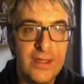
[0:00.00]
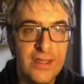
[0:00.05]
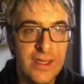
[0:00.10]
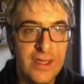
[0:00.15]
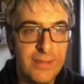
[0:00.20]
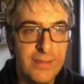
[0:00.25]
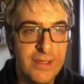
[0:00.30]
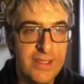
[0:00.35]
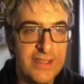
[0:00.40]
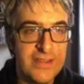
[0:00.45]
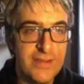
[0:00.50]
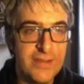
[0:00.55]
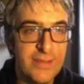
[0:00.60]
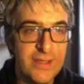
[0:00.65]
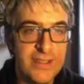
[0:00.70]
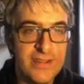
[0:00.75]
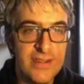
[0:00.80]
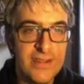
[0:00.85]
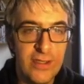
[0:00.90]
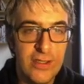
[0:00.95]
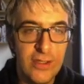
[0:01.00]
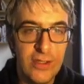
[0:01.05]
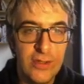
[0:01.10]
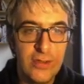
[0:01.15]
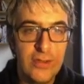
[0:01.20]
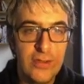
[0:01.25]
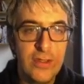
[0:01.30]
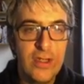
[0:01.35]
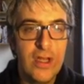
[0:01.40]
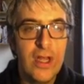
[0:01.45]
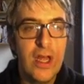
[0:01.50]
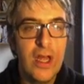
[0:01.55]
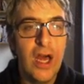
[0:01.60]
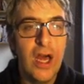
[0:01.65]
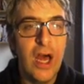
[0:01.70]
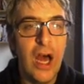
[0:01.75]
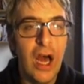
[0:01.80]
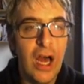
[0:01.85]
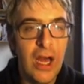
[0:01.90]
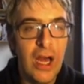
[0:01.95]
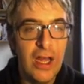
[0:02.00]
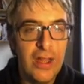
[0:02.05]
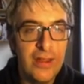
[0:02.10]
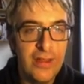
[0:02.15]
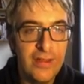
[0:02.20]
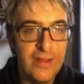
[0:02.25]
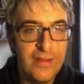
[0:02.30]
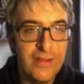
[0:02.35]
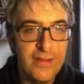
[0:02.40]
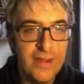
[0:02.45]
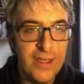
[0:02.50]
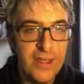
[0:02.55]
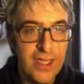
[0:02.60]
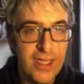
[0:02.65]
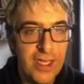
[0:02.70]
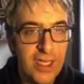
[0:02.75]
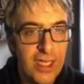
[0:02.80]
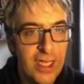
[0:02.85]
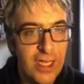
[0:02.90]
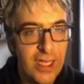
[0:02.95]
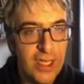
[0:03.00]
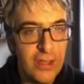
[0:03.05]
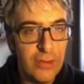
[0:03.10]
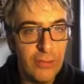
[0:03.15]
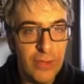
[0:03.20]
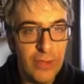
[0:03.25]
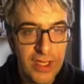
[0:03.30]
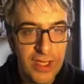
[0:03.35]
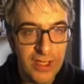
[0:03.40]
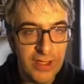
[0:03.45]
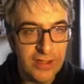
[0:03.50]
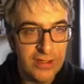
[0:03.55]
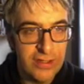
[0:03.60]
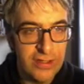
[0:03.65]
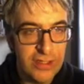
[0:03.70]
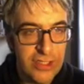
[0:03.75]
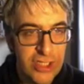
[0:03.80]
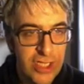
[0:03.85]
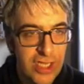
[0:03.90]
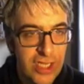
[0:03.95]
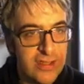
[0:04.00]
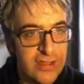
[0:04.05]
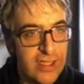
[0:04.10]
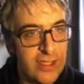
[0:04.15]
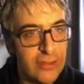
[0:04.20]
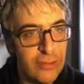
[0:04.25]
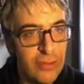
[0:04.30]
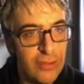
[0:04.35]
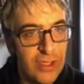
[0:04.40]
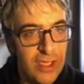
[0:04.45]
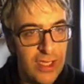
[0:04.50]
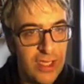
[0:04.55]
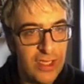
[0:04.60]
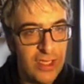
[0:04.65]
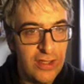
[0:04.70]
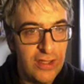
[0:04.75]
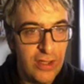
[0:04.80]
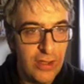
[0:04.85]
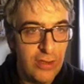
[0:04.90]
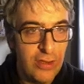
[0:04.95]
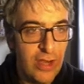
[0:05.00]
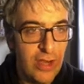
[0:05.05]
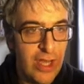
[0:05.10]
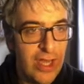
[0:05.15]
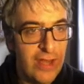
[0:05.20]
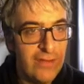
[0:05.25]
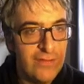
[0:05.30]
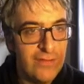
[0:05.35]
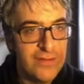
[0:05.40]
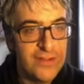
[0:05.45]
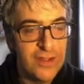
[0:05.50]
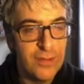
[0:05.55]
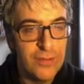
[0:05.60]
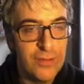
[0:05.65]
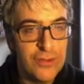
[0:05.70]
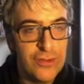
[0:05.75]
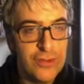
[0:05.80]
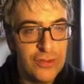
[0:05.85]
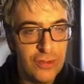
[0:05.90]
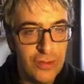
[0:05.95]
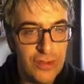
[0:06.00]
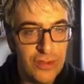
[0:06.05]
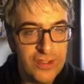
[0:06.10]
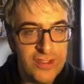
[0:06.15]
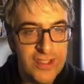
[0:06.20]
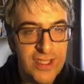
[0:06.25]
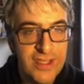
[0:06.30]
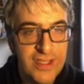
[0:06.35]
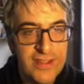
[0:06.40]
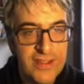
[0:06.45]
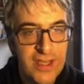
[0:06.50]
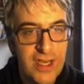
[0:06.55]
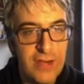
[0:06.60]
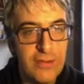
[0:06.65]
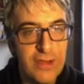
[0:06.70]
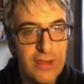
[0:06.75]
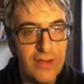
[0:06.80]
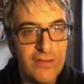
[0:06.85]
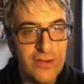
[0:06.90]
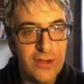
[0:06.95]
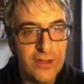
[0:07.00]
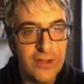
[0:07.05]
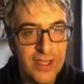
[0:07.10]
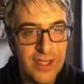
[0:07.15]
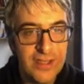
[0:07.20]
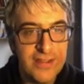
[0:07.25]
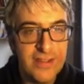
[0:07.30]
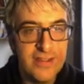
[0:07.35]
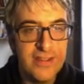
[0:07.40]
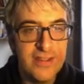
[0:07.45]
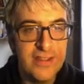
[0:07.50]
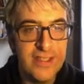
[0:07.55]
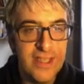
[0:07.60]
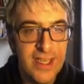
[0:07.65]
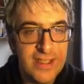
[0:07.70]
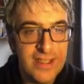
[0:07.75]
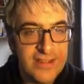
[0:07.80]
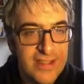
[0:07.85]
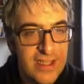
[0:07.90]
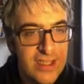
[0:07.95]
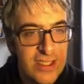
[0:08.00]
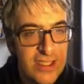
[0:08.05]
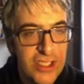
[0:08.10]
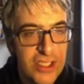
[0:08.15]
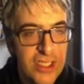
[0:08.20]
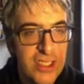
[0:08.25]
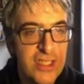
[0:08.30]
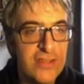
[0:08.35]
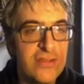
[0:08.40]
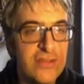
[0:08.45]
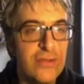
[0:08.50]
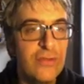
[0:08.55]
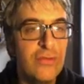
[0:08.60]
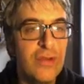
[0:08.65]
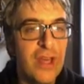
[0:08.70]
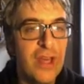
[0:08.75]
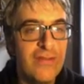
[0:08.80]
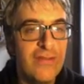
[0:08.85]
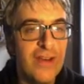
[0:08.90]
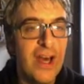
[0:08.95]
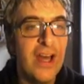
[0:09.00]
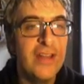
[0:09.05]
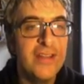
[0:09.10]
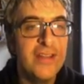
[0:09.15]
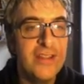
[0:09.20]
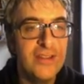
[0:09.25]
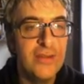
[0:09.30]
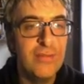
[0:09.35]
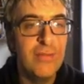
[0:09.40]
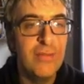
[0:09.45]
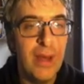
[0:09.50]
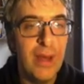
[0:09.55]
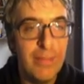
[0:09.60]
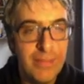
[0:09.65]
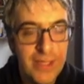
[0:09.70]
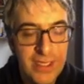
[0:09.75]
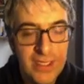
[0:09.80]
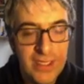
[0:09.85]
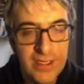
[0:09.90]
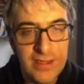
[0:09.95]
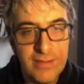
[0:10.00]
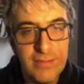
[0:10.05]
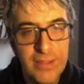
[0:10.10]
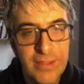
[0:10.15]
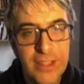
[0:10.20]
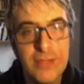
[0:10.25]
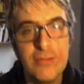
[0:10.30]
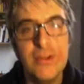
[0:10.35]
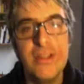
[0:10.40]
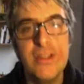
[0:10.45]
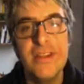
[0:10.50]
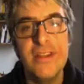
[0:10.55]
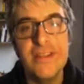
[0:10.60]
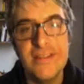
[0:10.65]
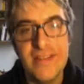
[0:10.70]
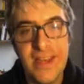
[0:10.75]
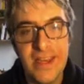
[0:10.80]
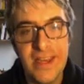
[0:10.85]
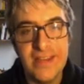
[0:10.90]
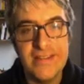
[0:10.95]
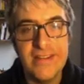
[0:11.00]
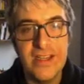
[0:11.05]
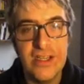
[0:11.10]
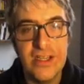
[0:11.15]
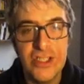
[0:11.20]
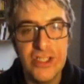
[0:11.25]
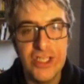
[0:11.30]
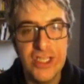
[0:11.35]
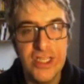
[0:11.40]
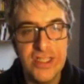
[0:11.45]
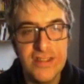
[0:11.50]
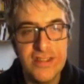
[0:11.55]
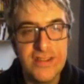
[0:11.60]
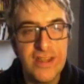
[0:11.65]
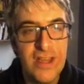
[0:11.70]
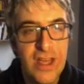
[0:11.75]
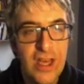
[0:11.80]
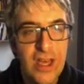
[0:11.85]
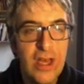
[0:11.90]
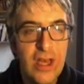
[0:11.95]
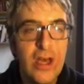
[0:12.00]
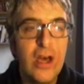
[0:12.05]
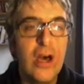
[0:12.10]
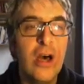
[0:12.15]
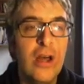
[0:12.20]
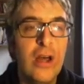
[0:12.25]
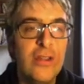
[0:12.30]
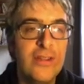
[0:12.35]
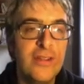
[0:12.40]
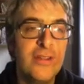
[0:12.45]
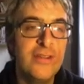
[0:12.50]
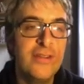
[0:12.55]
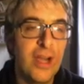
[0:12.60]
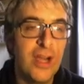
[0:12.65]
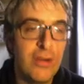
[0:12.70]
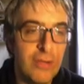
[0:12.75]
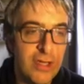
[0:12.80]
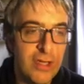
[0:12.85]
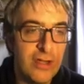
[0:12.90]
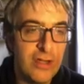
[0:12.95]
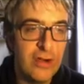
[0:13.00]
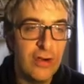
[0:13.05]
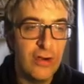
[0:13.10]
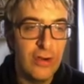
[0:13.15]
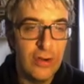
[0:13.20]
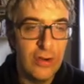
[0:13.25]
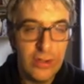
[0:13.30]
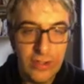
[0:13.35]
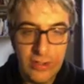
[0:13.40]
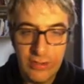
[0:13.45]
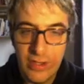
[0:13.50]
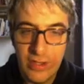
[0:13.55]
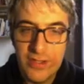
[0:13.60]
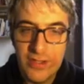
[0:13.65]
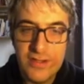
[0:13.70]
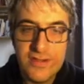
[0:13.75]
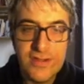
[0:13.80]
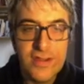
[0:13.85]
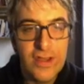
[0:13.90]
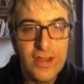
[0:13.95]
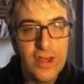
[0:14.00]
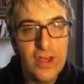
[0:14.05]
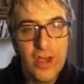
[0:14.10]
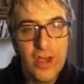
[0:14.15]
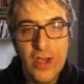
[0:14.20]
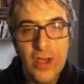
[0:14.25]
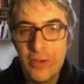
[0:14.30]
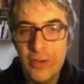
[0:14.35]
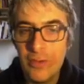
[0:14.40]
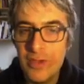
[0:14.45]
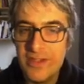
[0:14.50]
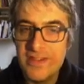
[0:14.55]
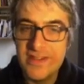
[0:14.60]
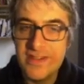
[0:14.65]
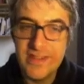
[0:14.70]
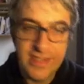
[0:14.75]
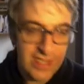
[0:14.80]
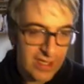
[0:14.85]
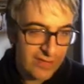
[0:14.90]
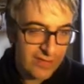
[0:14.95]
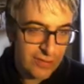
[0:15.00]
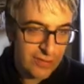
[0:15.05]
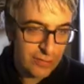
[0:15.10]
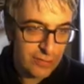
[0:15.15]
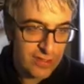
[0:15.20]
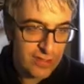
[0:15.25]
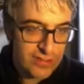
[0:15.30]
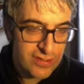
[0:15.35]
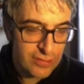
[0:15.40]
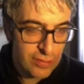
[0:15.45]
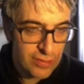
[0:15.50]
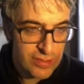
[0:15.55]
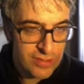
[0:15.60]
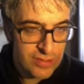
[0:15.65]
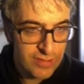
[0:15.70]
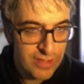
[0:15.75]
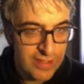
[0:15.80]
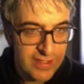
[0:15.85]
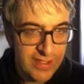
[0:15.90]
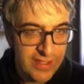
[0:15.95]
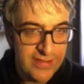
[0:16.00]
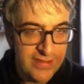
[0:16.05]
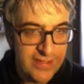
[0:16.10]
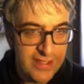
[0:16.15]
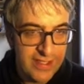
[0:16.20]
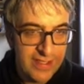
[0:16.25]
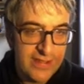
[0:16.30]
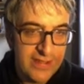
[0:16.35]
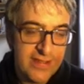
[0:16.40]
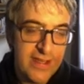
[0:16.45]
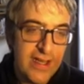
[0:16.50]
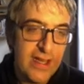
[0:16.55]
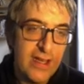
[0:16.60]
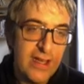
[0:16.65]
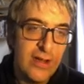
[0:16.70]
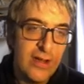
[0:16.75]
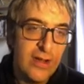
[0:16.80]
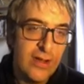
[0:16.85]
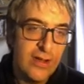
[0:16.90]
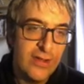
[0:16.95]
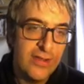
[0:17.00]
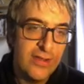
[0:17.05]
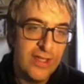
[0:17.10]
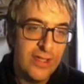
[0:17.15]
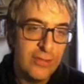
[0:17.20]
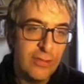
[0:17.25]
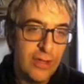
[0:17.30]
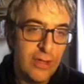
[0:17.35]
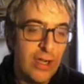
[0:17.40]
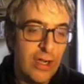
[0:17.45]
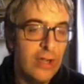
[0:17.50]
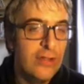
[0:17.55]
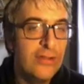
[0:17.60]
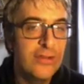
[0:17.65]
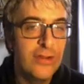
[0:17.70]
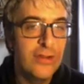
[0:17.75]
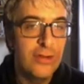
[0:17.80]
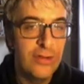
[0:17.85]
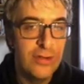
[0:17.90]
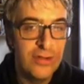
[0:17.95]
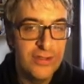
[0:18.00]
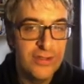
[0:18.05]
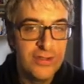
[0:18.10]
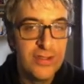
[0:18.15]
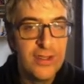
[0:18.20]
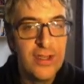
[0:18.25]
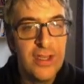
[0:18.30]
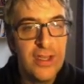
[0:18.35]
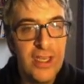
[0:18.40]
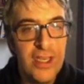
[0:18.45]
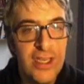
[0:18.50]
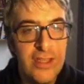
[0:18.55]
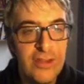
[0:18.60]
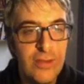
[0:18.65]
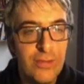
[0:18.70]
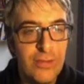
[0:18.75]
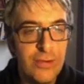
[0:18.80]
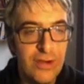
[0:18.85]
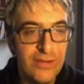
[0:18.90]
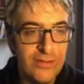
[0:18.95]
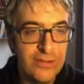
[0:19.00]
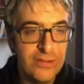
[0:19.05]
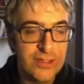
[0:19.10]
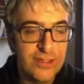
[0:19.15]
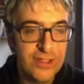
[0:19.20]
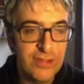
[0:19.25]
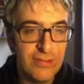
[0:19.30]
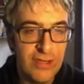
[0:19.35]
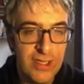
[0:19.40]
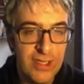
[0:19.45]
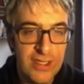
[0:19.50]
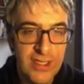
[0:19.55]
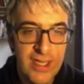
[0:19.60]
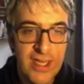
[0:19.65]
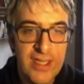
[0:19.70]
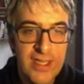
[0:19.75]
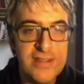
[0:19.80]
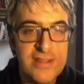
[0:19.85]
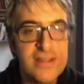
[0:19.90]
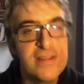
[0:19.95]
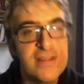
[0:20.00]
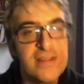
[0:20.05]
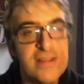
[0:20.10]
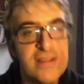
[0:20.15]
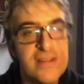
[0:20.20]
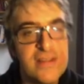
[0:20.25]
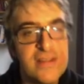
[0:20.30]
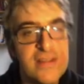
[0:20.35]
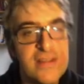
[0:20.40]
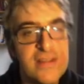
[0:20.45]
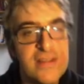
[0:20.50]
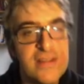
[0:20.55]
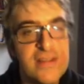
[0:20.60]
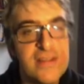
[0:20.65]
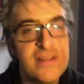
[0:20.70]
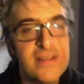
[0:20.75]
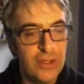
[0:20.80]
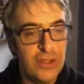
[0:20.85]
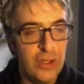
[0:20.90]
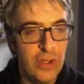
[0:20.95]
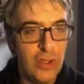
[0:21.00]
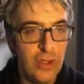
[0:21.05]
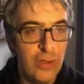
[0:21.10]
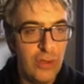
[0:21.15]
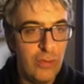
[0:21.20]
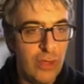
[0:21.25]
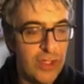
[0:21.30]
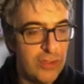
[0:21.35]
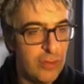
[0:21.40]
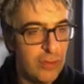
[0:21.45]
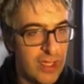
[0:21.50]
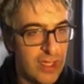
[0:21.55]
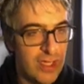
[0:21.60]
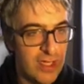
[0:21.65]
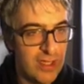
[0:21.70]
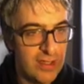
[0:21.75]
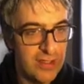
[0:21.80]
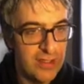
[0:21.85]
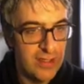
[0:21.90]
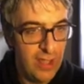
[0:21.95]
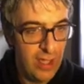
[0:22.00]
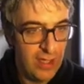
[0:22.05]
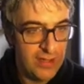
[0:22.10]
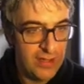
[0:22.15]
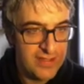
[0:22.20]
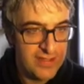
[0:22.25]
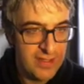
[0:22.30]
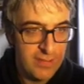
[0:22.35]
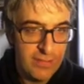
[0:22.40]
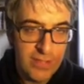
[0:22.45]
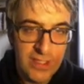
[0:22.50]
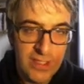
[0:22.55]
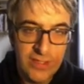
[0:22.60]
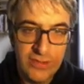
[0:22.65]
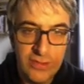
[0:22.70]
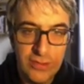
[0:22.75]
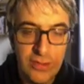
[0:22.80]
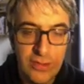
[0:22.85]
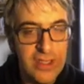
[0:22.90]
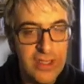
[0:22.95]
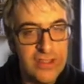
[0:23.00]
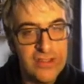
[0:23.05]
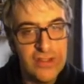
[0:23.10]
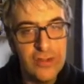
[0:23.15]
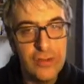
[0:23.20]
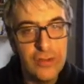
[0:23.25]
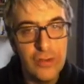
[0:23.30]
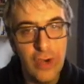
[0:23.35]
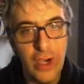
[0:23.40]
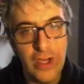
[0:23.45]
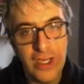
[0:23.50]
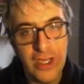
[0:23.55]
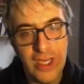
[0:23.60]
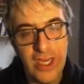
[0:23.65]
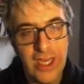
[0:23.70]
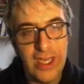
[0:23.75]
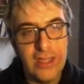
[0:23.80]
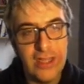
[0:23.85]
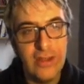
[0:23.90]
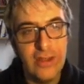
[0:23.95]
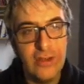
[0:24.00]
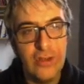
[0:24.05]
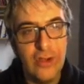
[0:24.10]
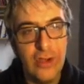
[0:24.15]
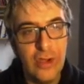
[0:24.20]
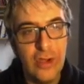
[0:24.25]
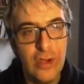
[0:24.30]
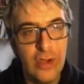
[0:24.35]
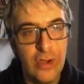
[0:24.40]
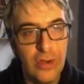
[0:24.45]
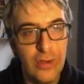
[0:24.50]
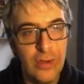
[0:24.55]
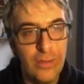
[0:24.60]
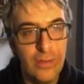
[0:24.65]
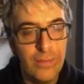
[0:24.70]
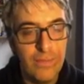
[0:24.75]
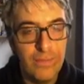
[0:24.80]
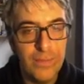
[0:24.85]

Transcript: IPT is a bit slow. And we can check that we now have some source data. We have connected the Excel sheet. We have added a mapping between this Excel sheet and Darwin Core occurrence. We still have the resource metadata that were entered in the previous screencast. So what we can simply do is do again the